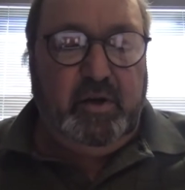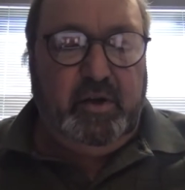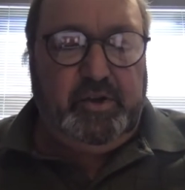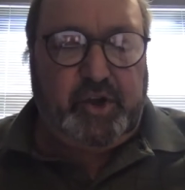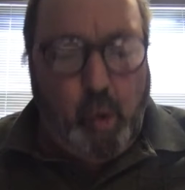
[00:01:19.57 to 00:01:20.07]

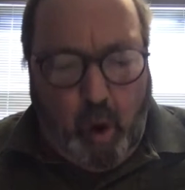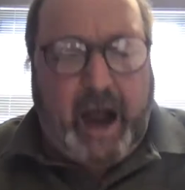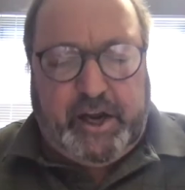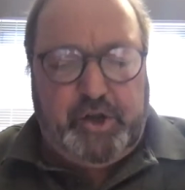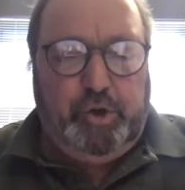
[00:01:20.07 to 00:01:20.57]
so
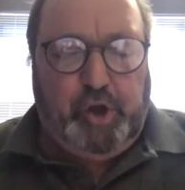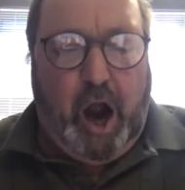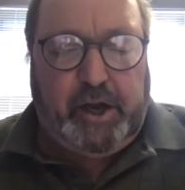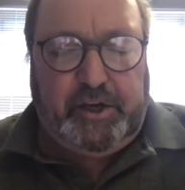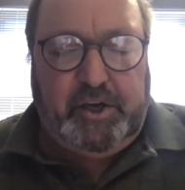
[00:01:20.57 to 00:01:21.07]
why are you
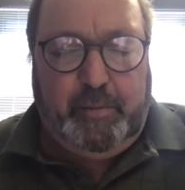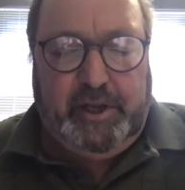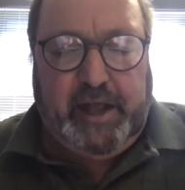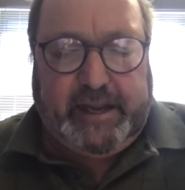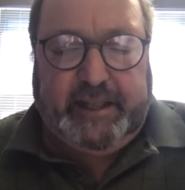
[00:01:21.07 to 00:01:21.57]
talking to me
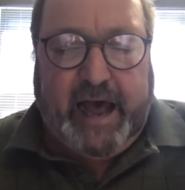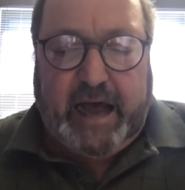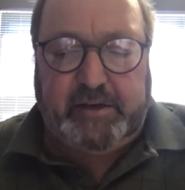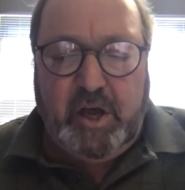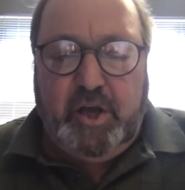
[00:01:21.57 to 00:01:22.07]
like
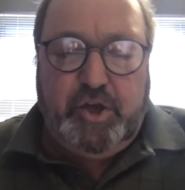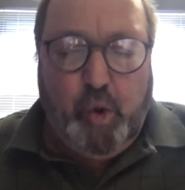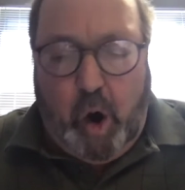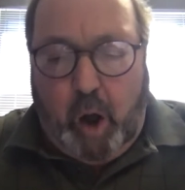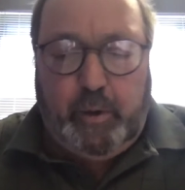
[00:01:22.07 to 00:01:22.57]
that?
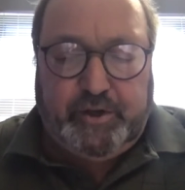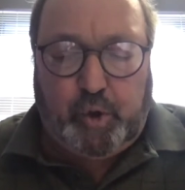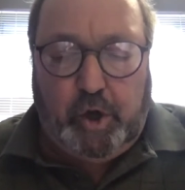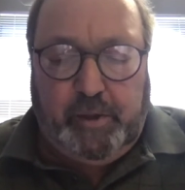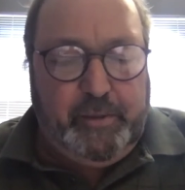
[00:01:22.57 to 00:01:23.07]
You always
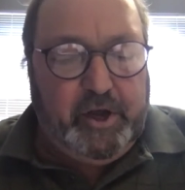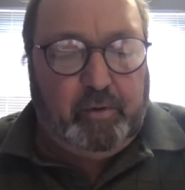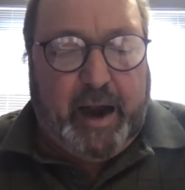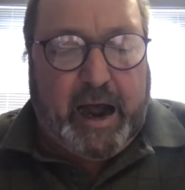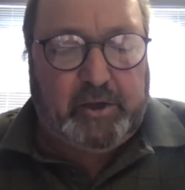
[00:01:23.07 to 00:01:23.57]
order me
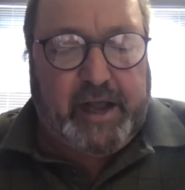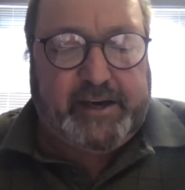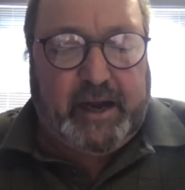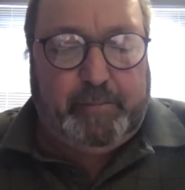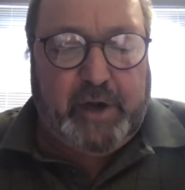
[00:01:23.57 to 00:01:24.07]
around
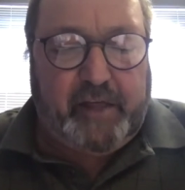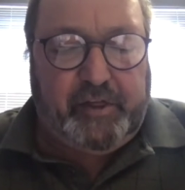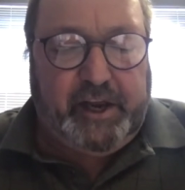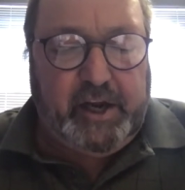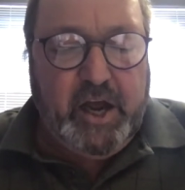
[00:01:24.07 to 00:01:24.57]
like I'm
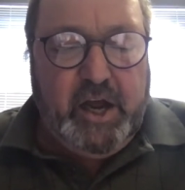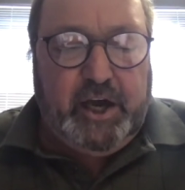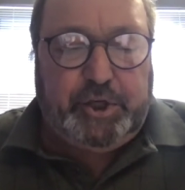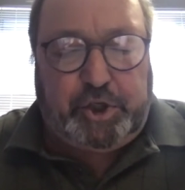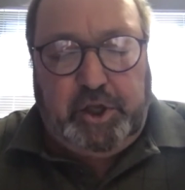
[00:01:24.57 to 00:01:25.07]
nothing,
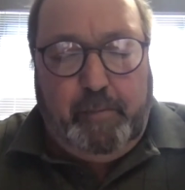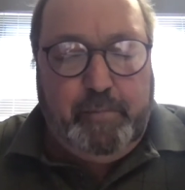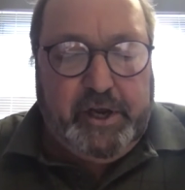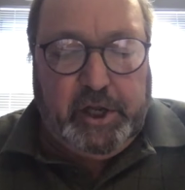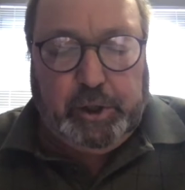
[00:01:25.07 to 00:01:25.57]
a
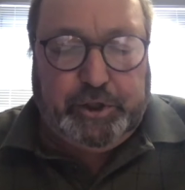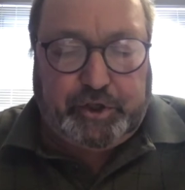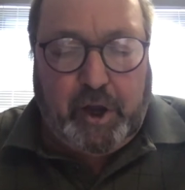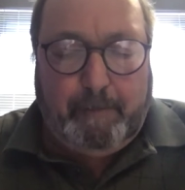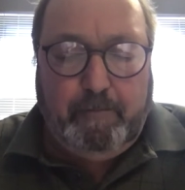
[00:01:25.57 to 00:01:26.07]
schlemiel or
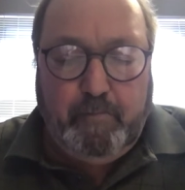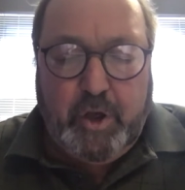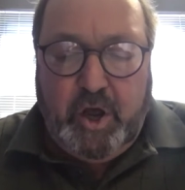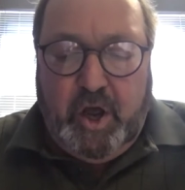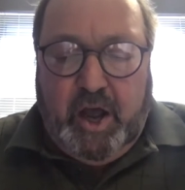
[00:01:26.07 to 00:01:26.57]
something,
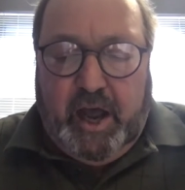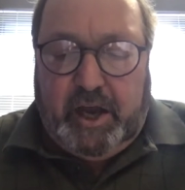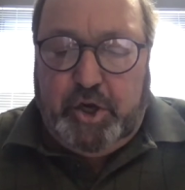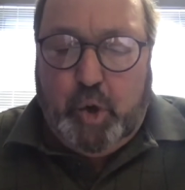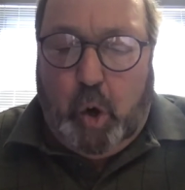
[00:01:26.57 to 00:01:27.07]

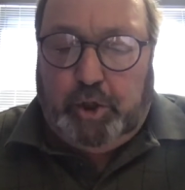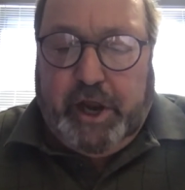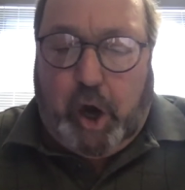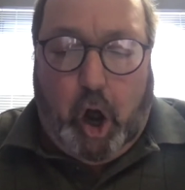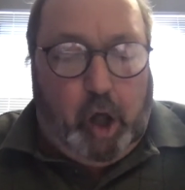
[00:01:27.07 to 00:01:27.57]
and you only
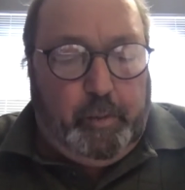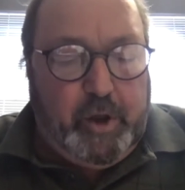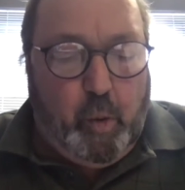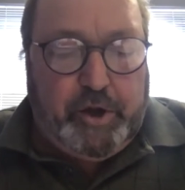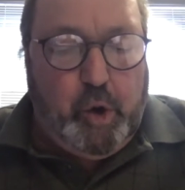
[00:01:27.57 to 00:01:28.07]
call me
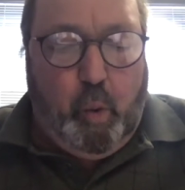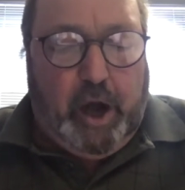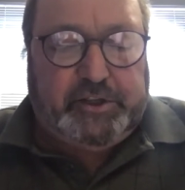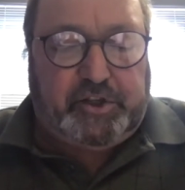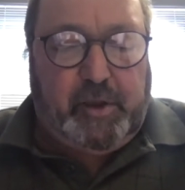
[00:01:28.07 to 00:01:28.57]
when you
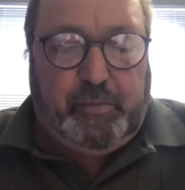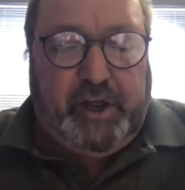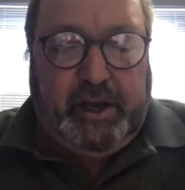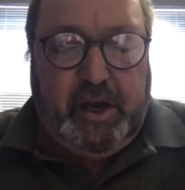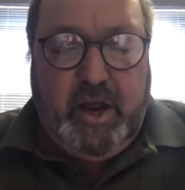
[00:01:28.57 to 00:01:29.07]
want something?